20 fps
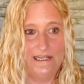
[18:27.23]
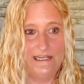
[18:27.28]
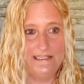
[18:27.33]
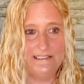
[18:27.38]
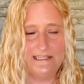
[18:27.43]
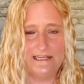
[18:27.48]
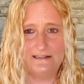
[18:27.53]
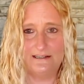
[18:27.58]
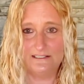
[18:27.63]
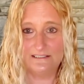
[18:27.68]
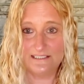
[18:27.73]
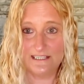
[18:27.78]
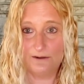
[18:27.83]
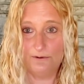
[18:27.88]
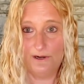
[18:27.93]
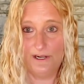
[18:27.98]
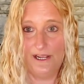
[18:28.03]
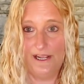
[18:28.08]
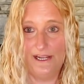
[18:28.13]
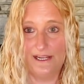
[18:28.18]
He's like, let's go
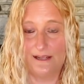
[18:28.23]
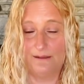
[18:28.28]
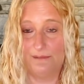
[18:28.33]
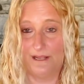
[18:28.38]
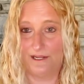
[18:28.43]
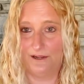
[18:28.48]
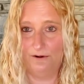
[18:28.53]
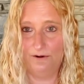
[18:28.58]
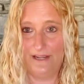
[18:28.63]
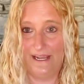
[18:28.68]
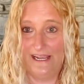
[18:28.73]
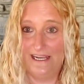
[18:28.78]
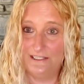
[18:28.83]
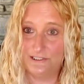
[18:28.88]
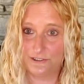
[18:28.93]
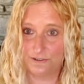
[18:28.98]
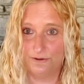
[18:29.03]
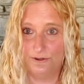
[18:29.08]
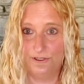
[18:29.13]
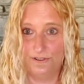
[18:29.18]
on a hike. I'm like, okay,
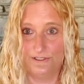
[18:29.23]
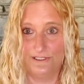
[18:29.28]
sure.